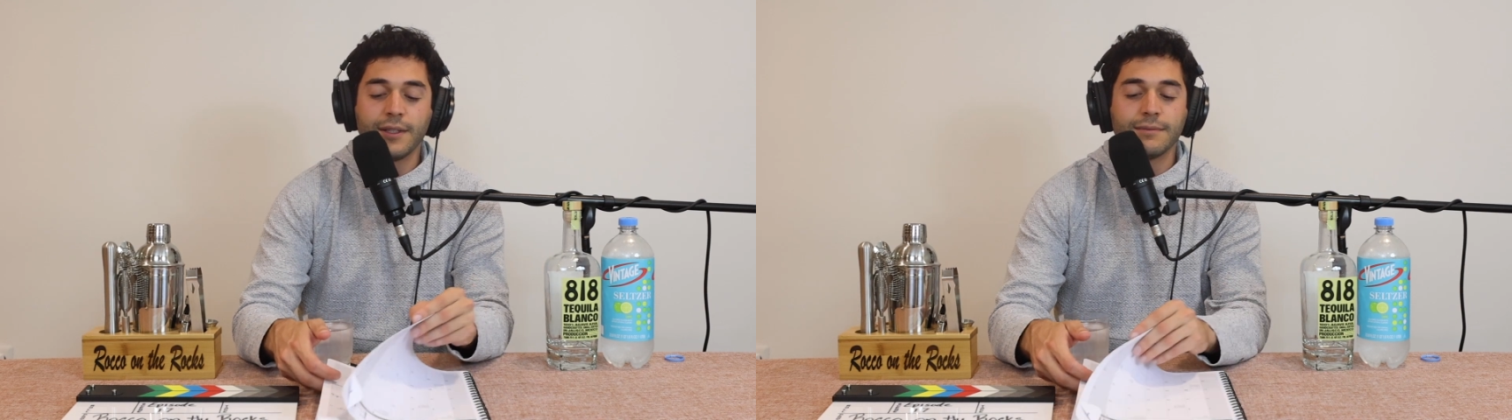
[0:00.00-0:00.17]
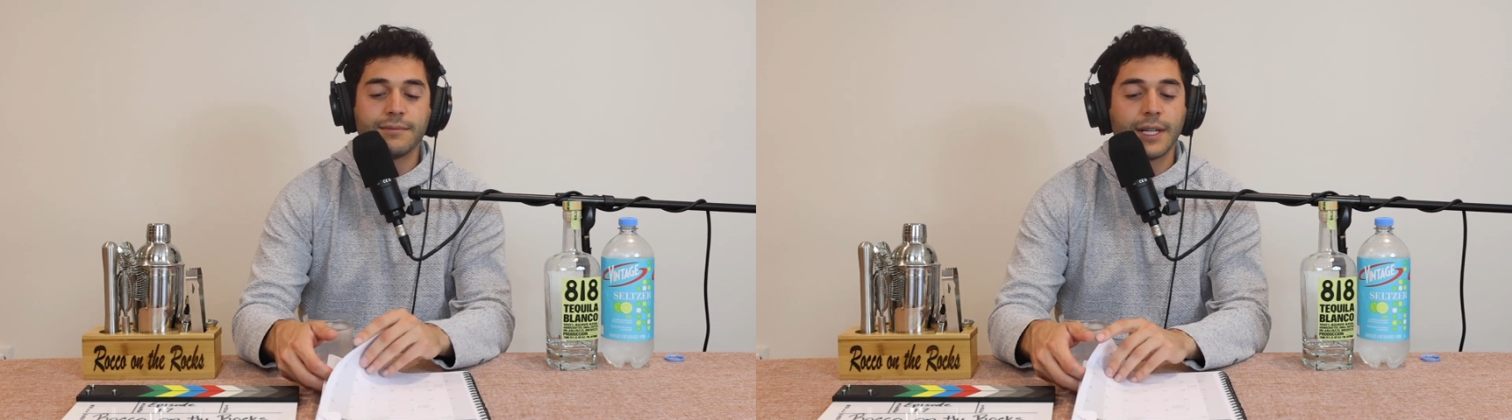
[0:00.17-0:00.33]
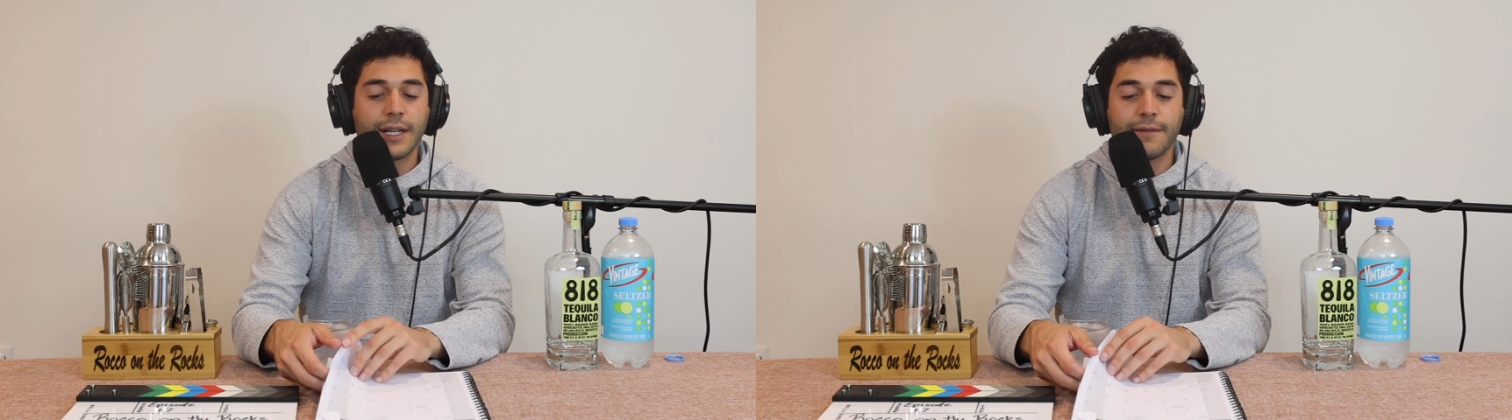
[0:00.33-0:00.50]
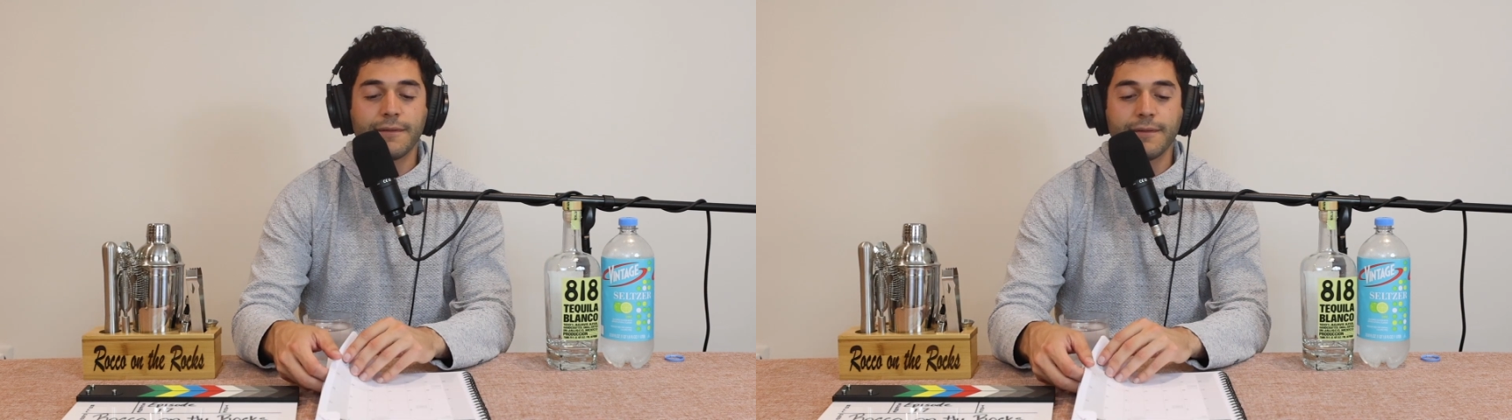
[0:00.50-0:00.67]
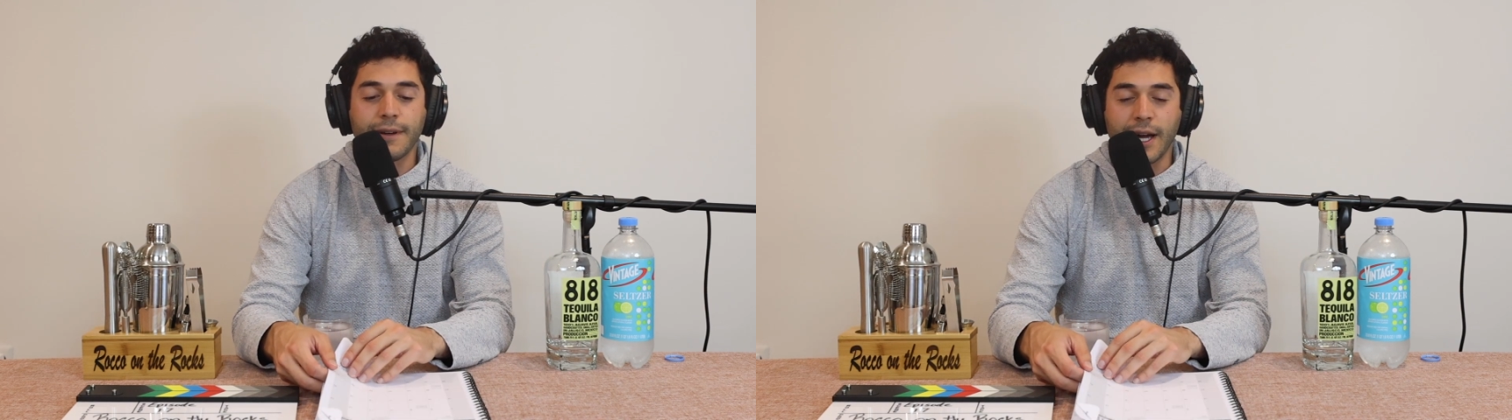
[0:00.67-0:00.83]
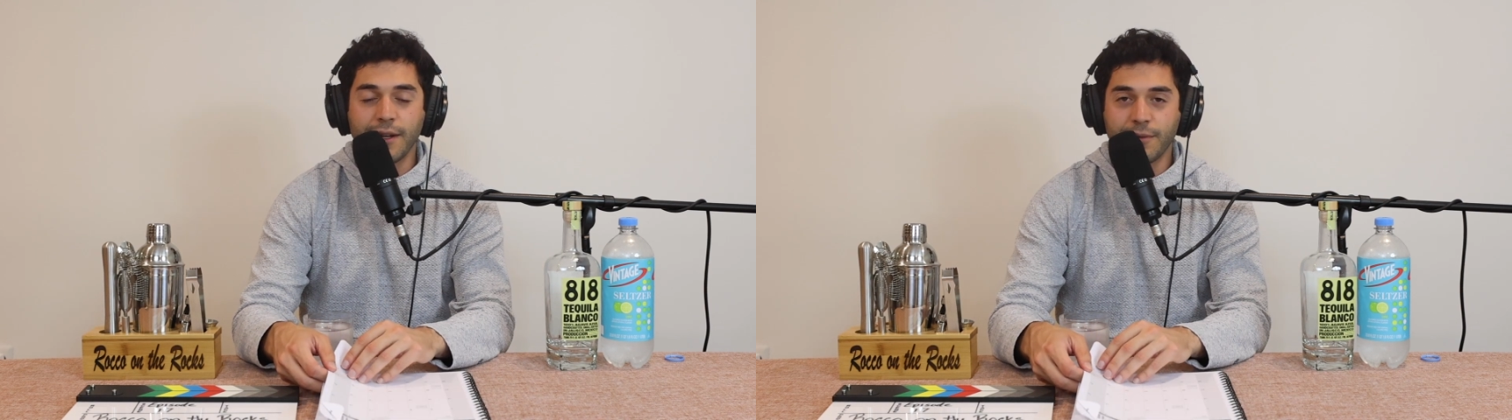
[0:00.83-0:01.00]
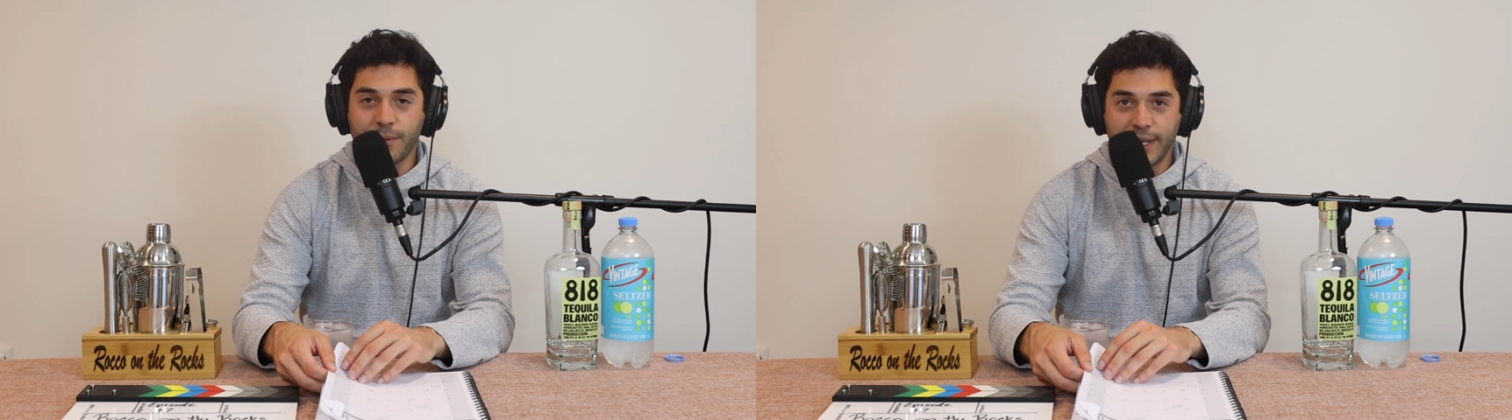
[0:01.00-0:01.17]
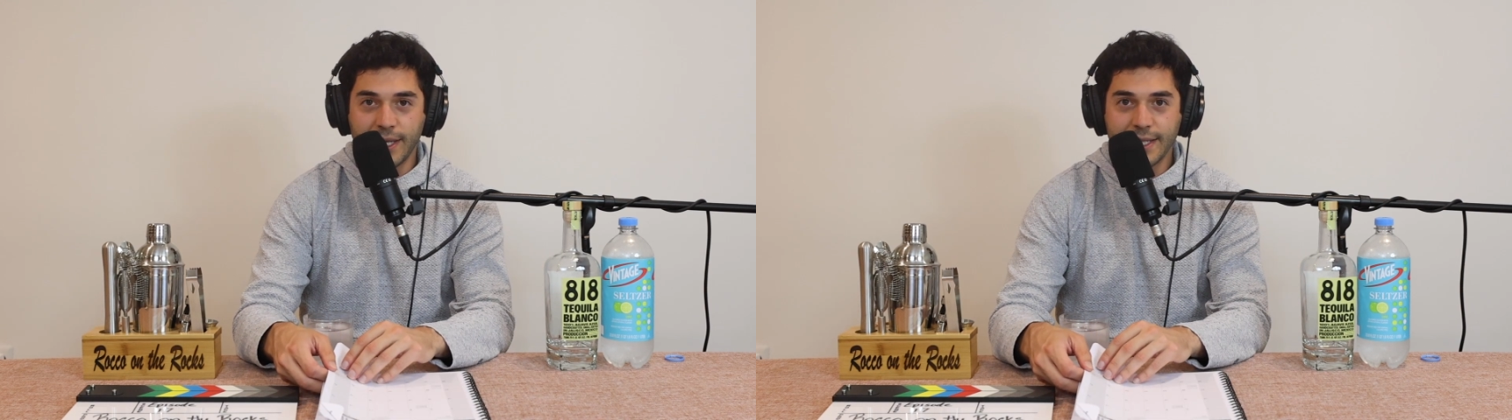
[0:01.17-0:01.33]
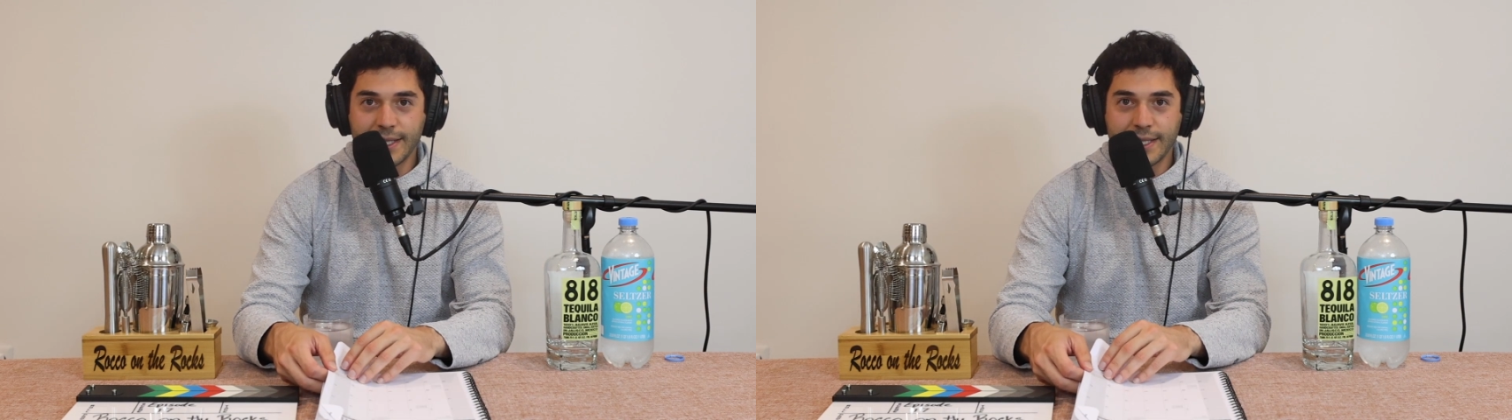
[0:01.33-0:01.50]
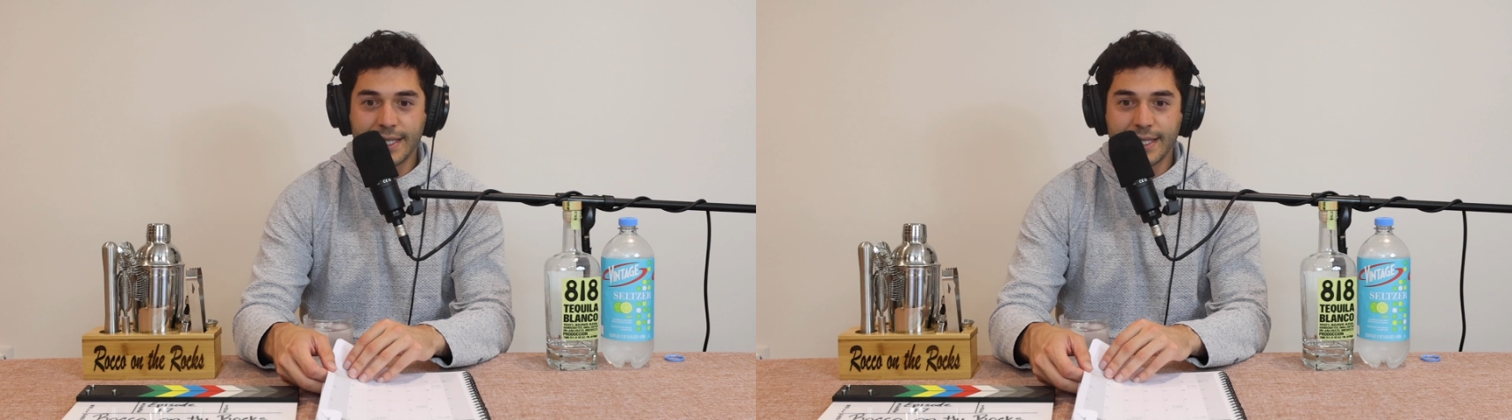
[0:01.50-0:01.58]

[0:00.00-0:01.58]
I got 5 weeks